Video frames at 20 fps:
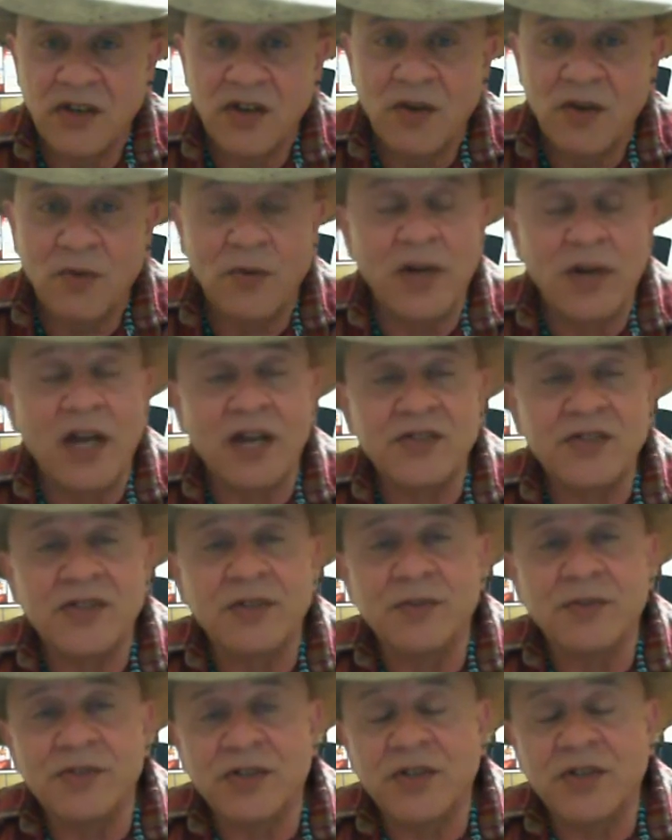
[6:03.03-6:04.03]
what
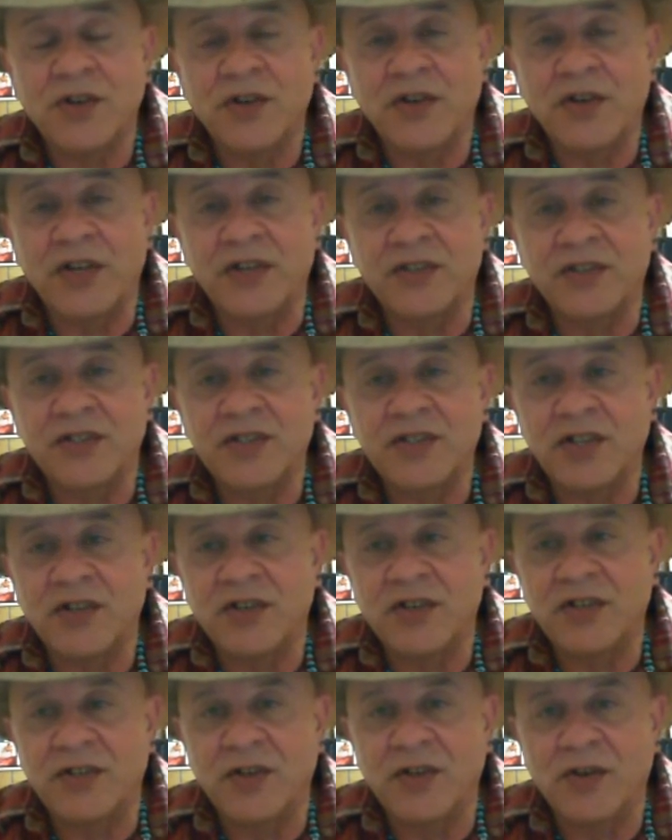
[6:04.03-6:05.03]
actually was occurring in the
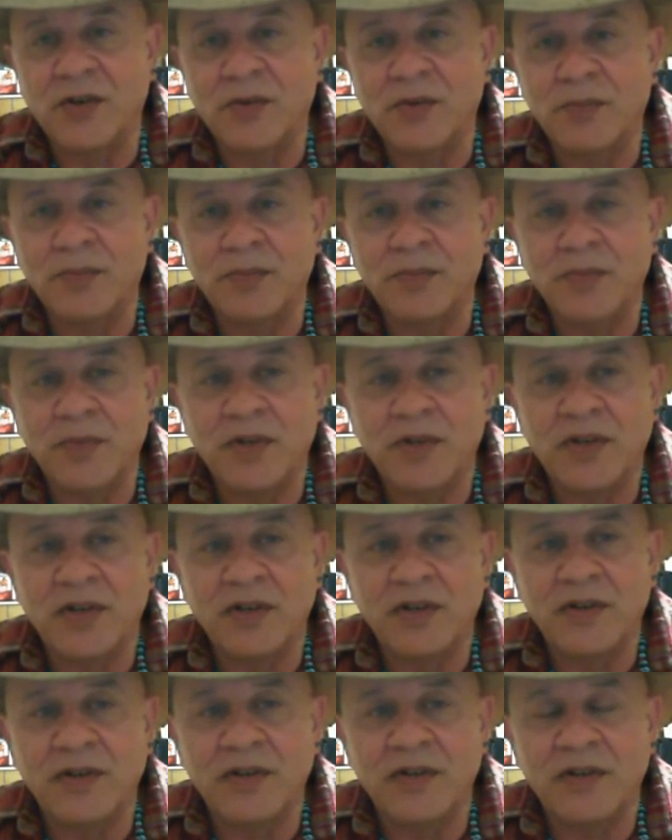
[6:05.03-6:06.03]
Terror Dome
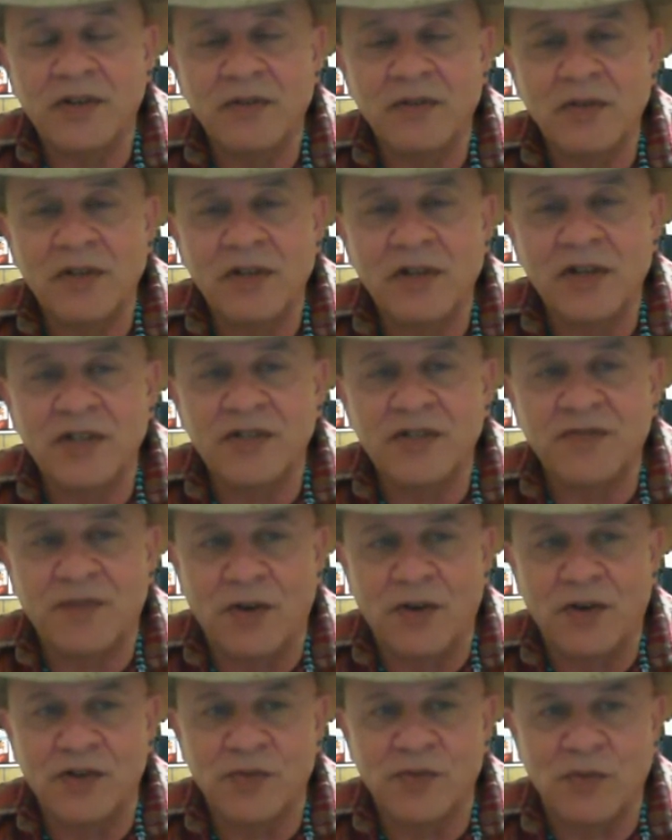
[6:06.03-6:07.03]
uh, as
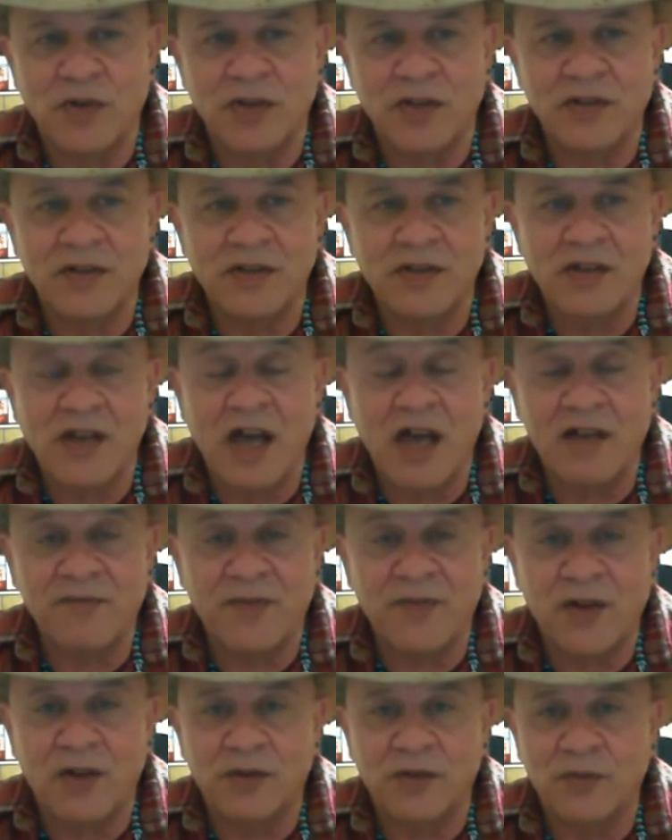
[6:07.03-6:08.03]
far as what I
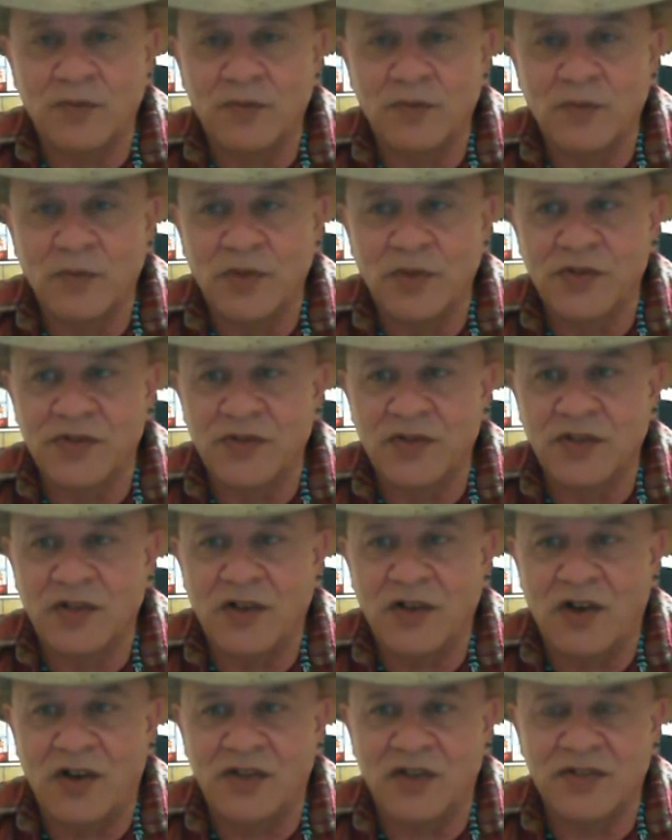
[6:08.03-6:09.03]
felt was the
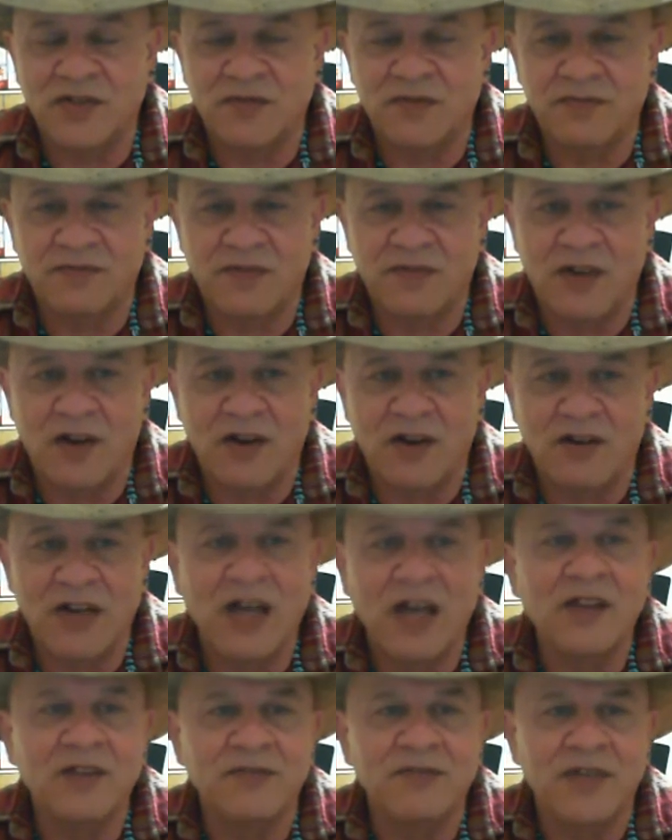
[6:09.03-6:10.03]
cause of our
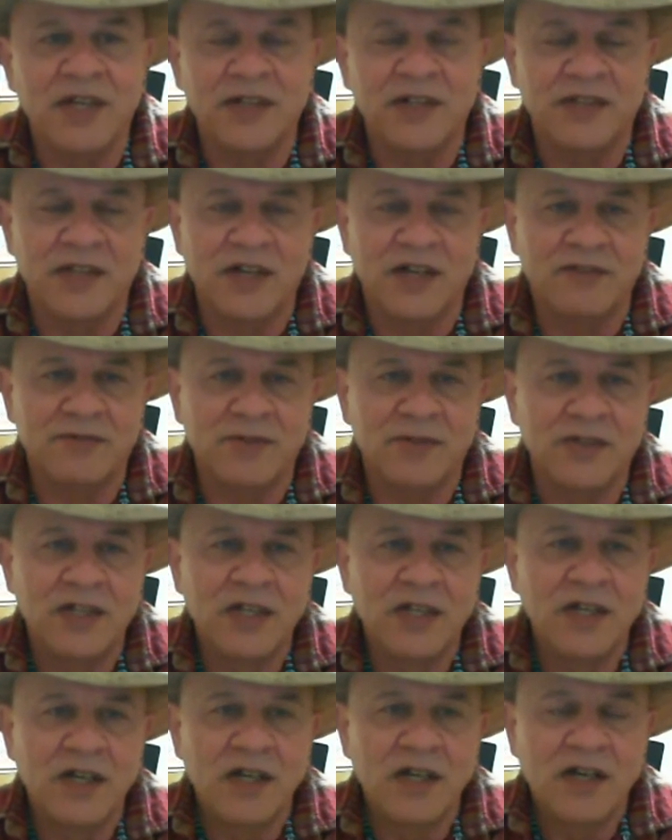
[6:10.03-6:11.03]
elevated level
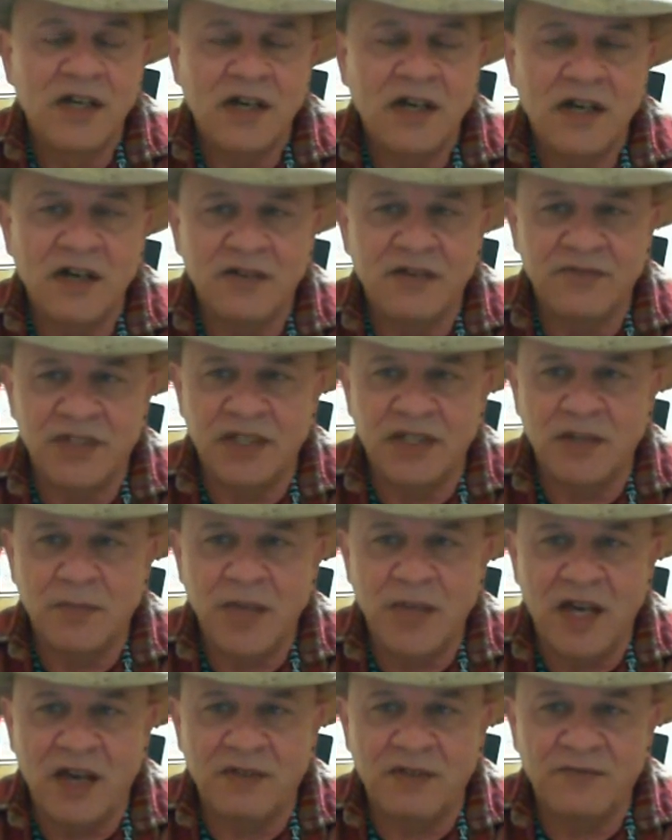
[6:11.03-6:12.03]
of
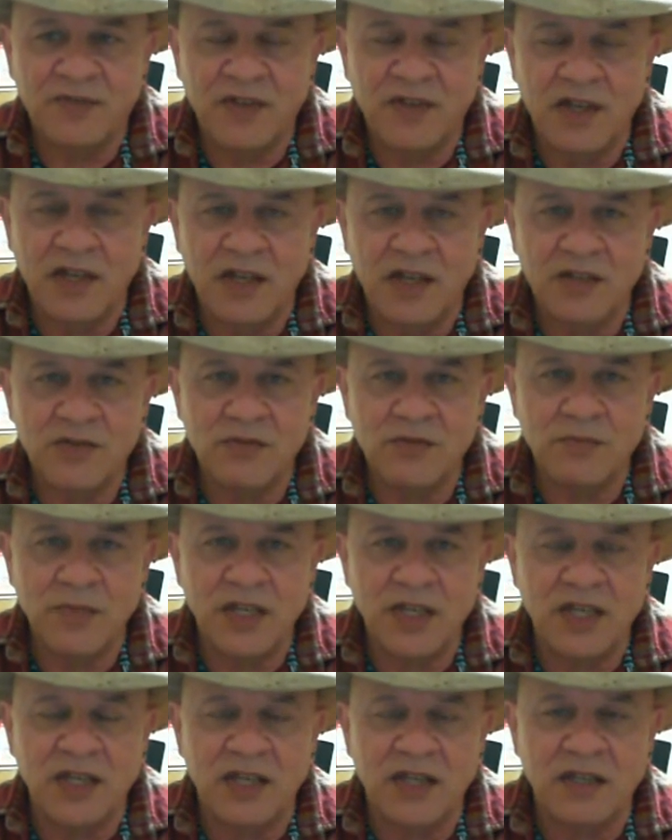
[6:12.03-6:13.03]
EMF. And to
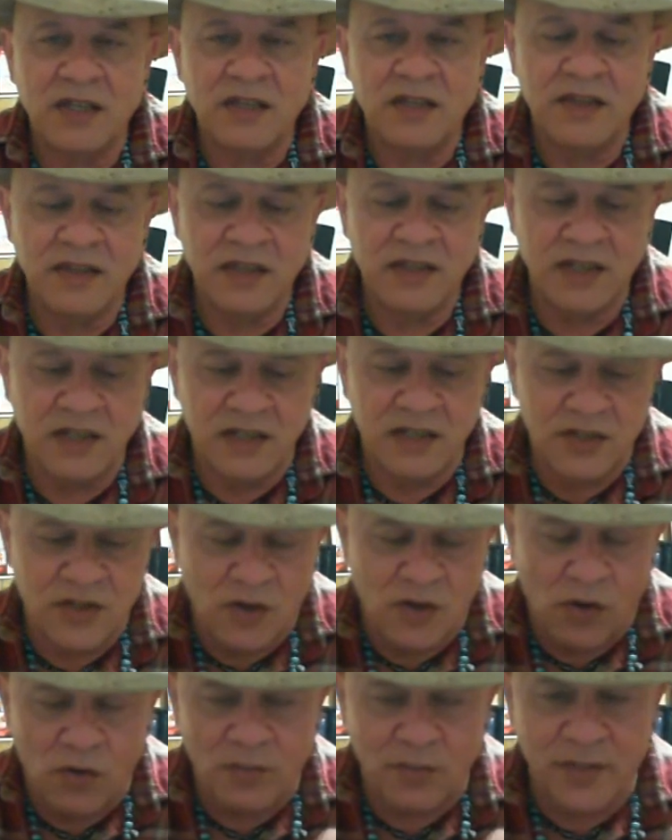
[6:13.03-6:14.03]
me, the
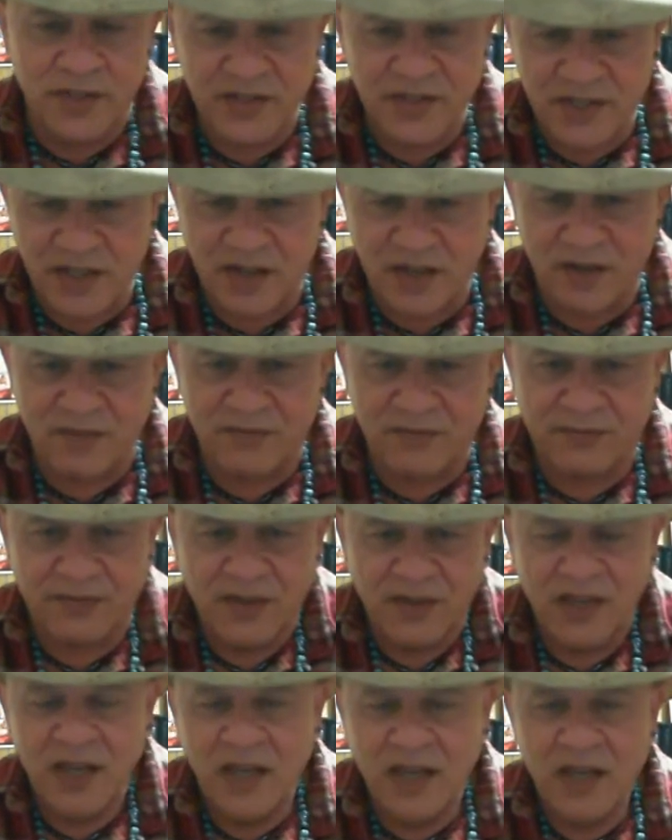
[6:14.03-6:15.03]
dome itself
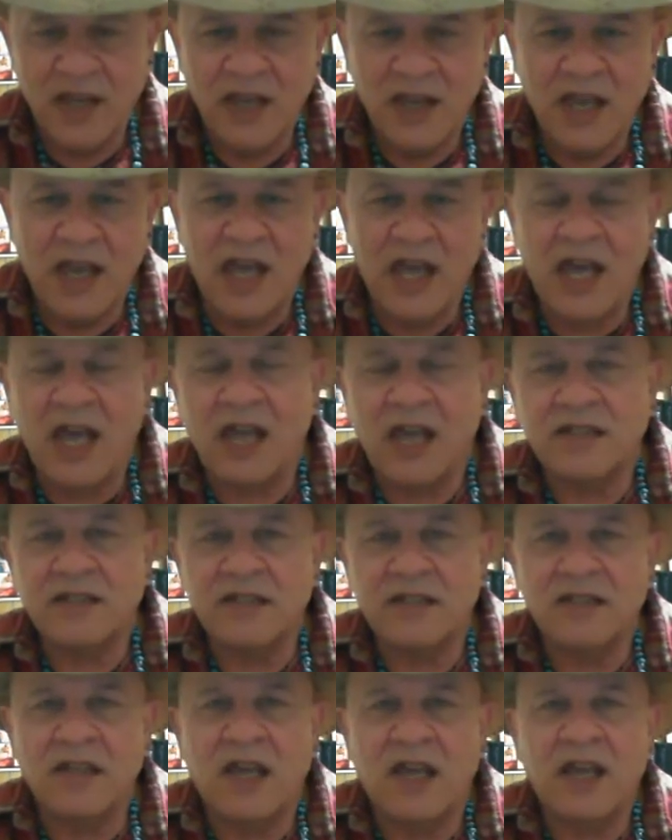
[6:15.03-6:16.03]

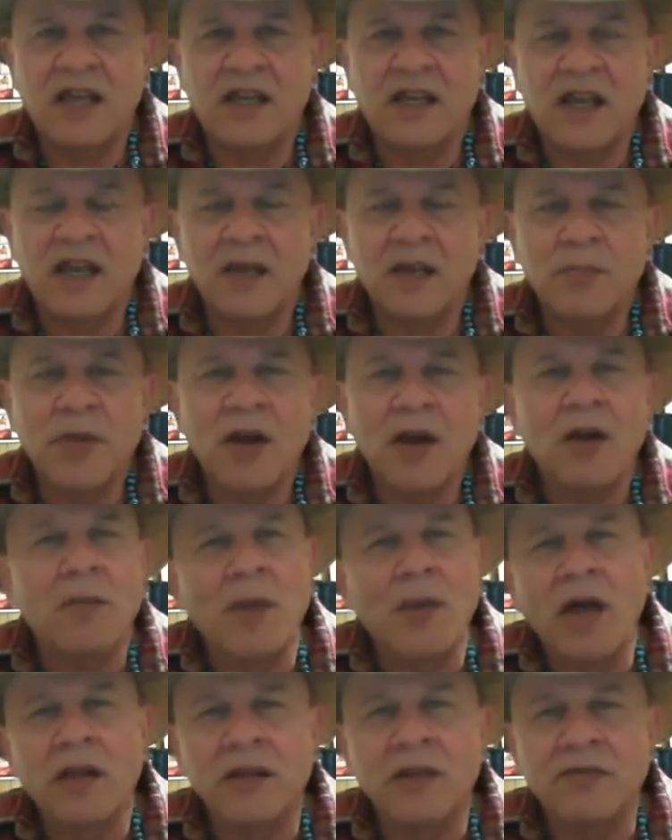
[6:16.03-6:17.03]
acted like a
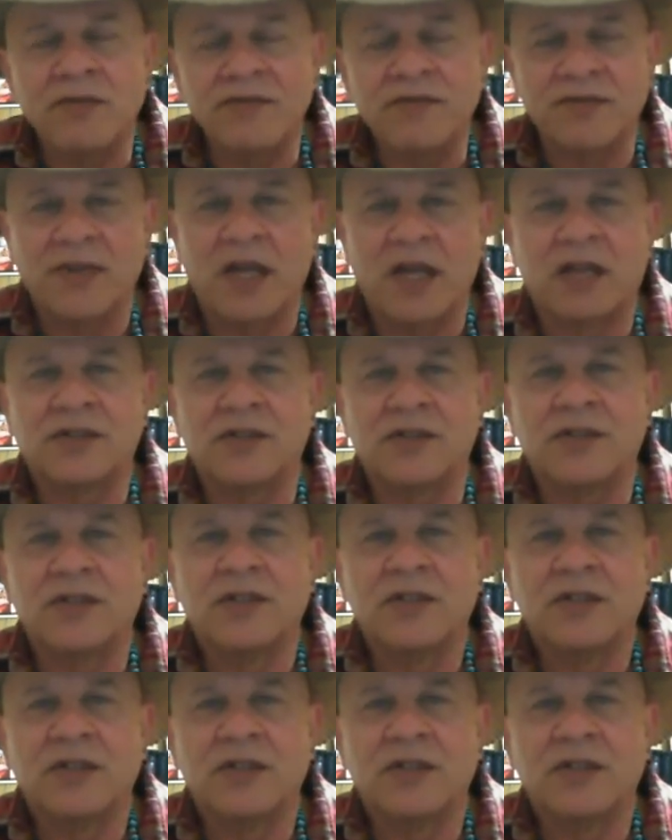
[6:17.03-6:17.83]
parabolic reflector.